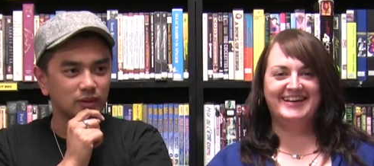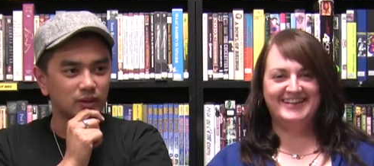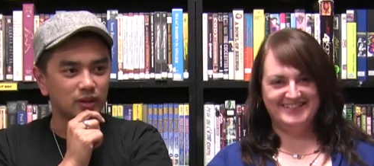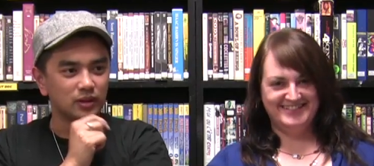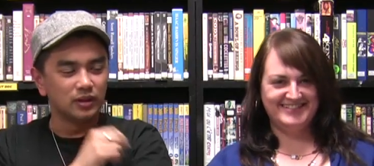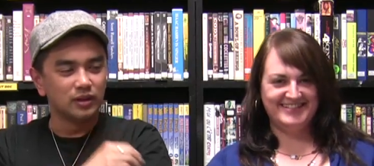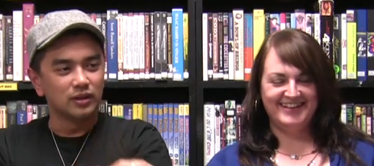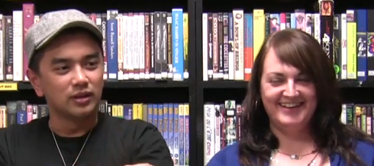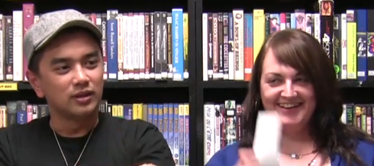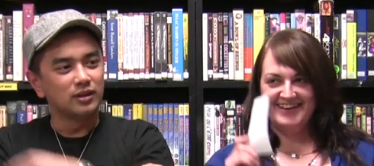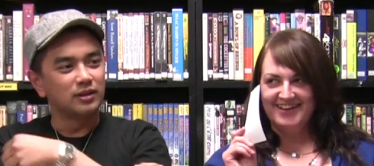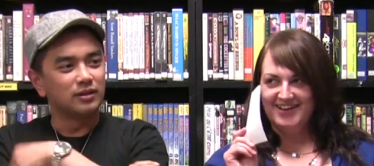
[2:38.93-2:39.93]
Speaker 1: but
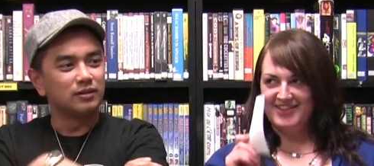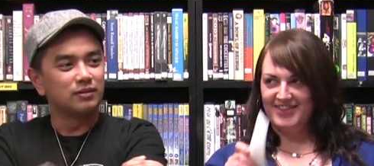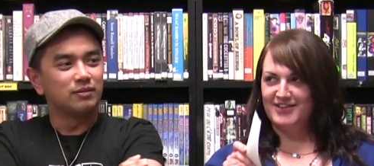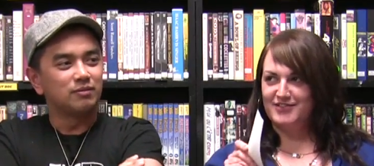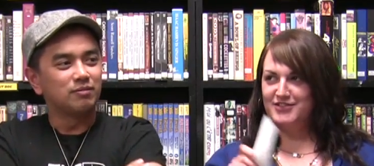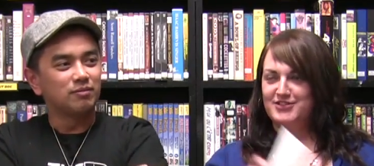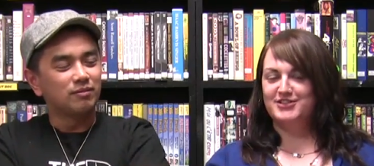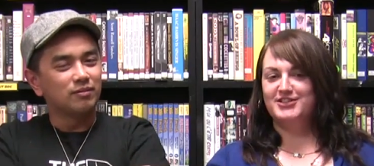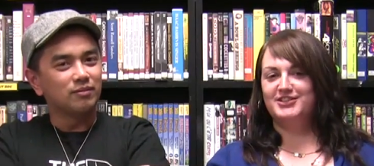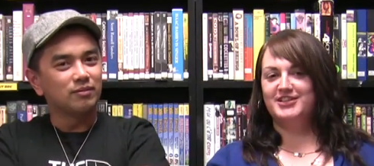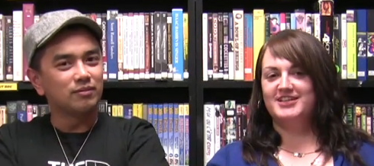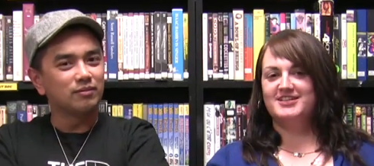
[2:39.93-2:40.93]
the
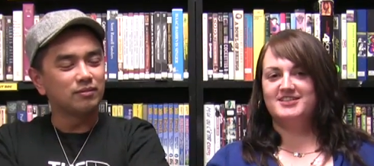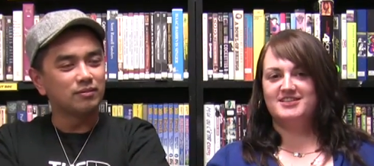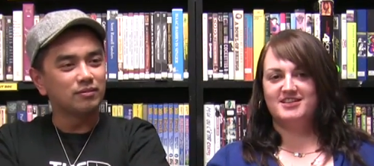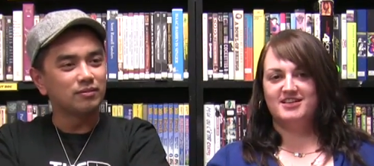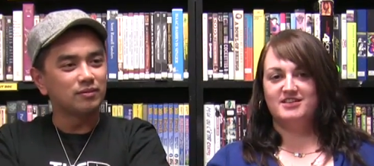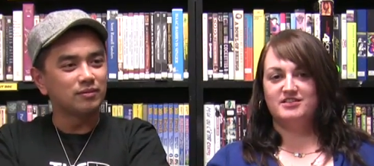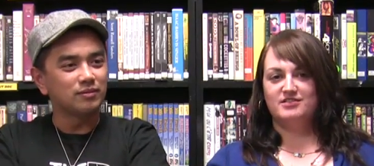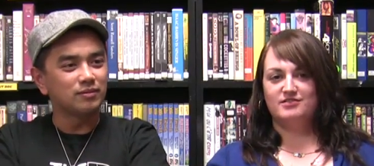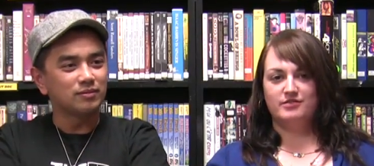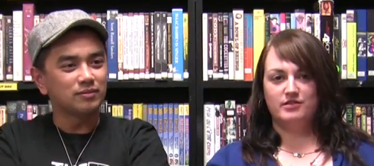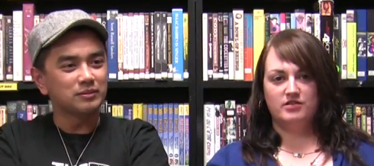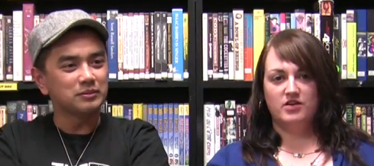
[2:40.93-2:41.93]
original is is
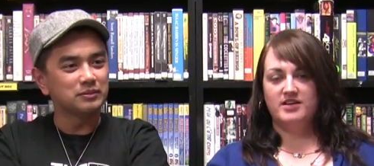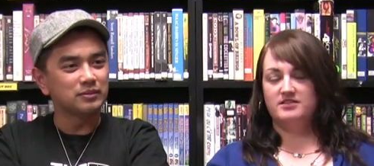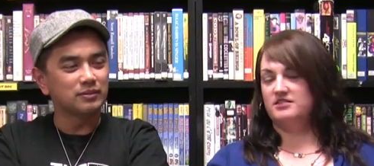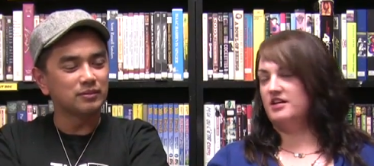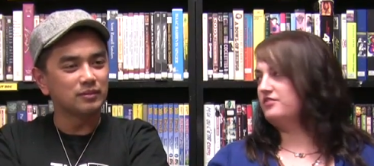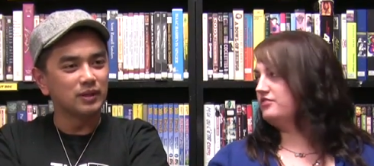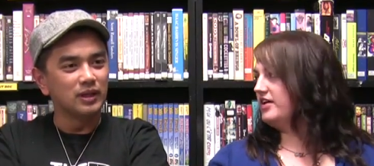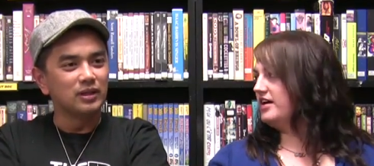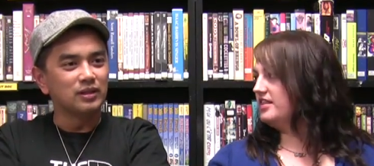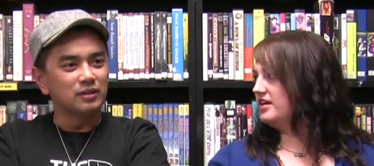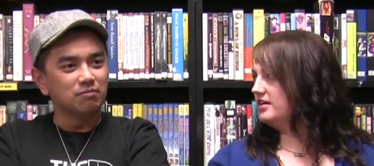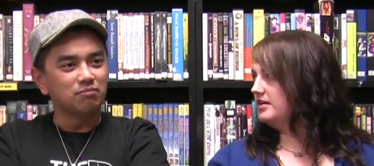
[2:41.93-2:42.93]
great stuff. I
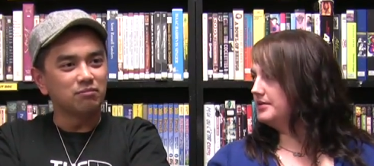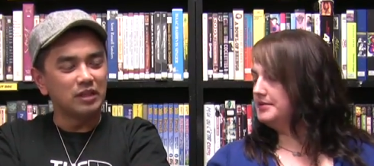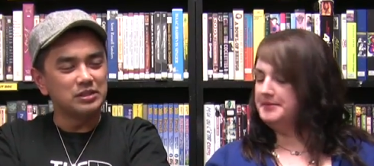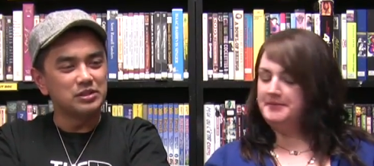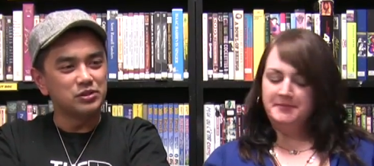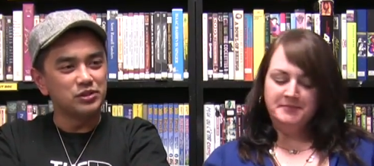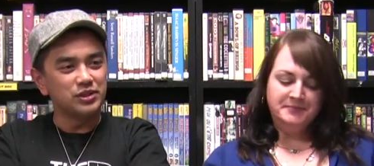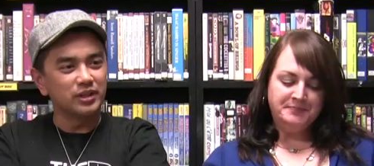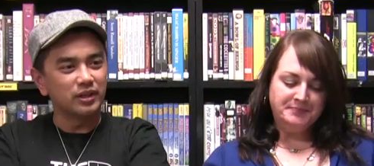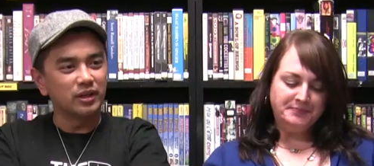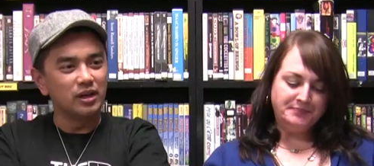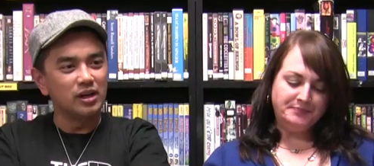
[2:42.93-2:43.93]
think
Speaker 2: that's
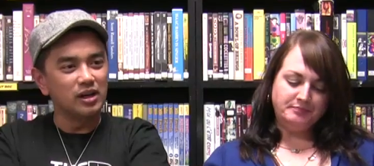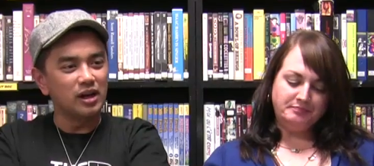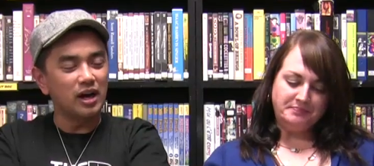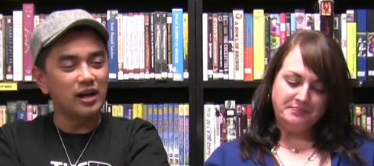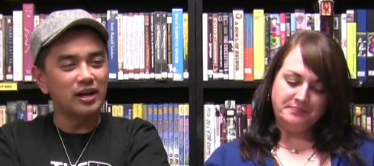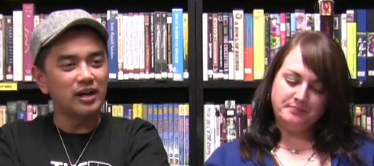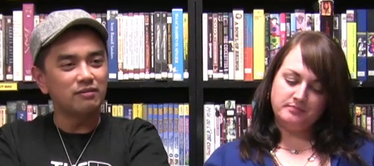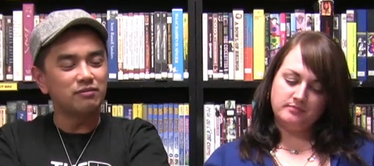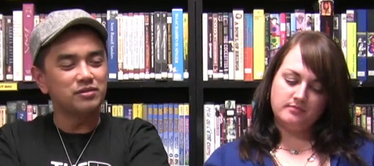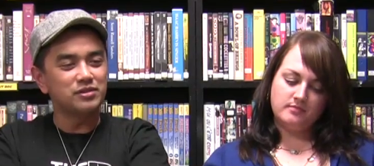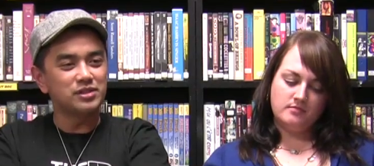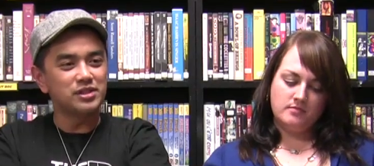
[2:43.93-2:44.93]
interesting. Uh, I
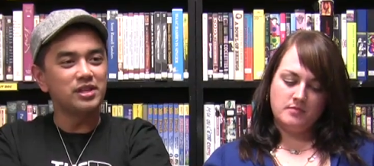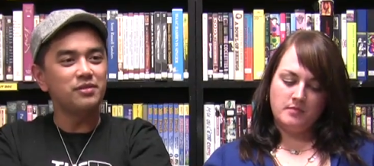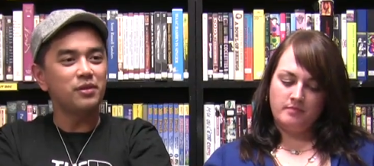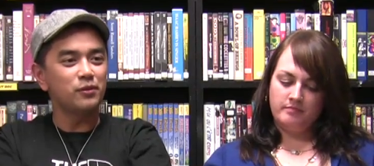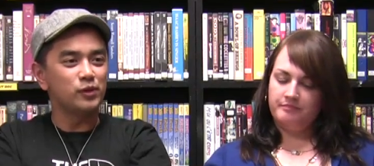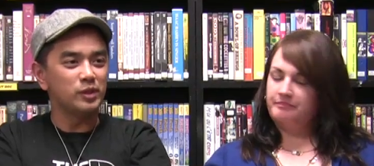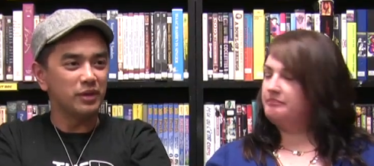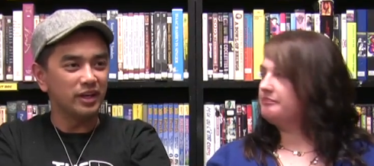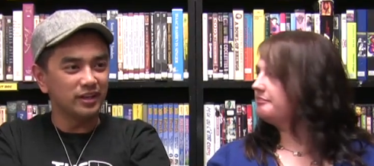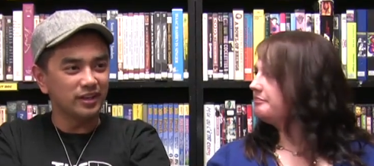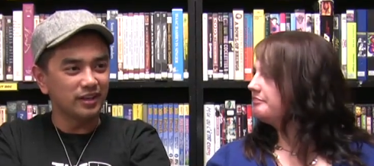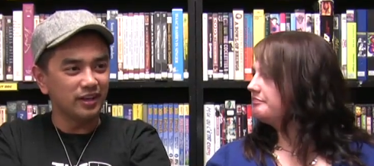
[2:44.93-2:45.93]
have seen the
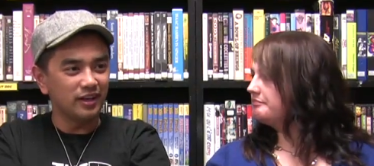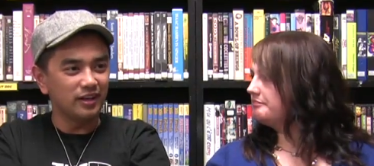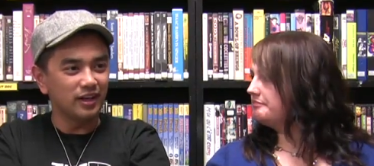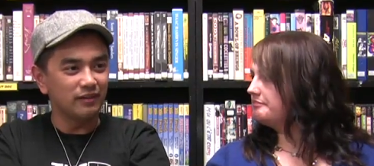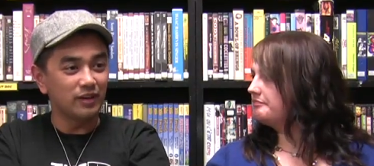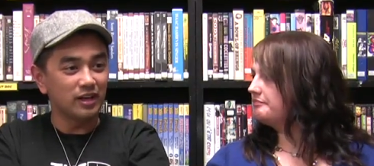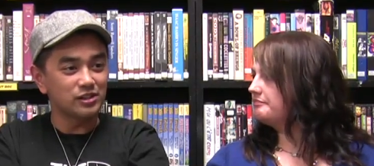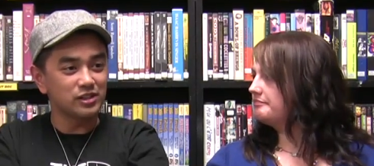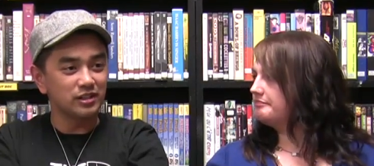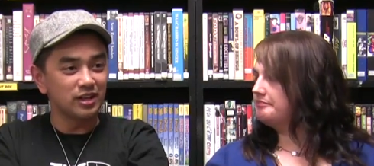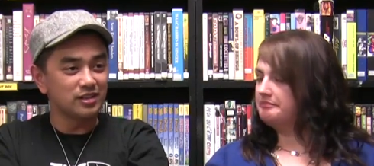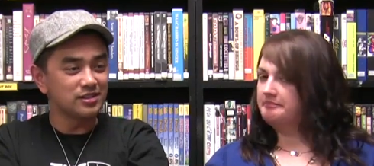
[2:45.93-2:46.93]
remake and I've
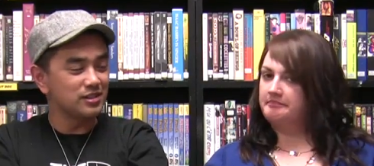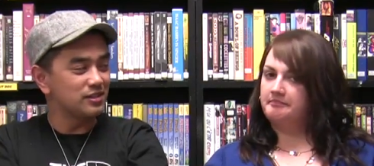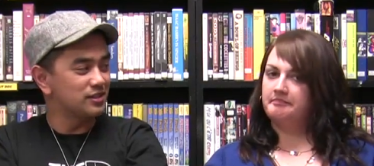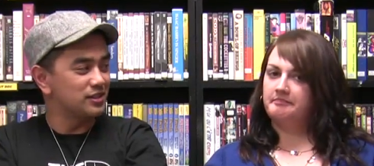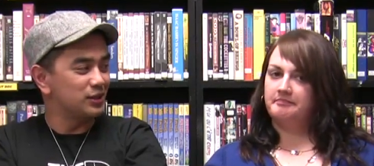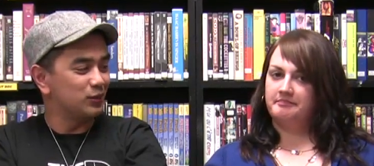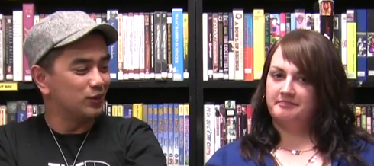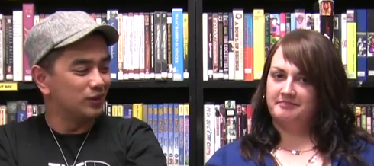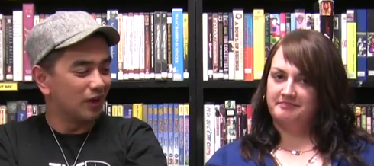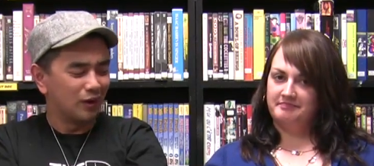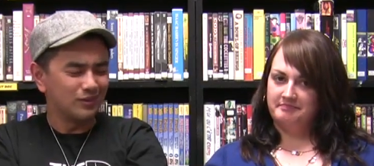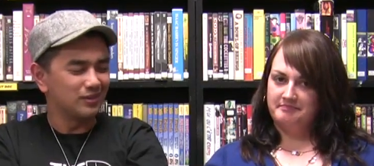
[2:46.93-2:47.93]
actually not seen the
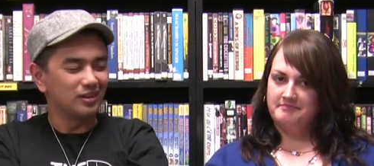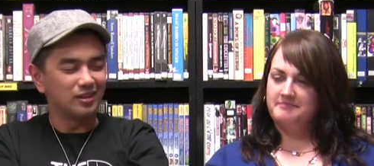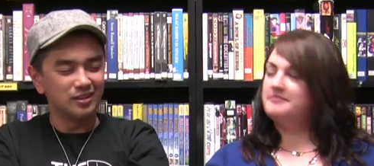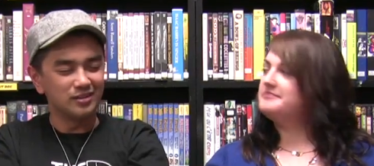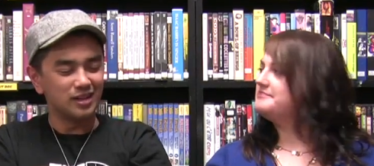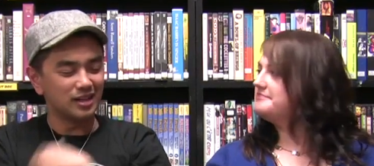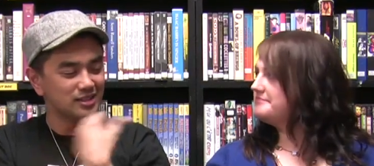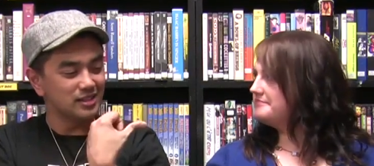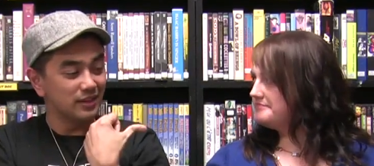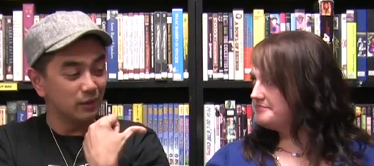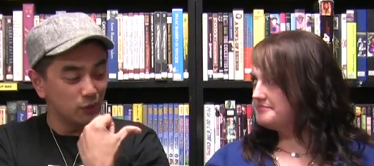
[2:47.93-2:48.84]
sequel or uh, not seen the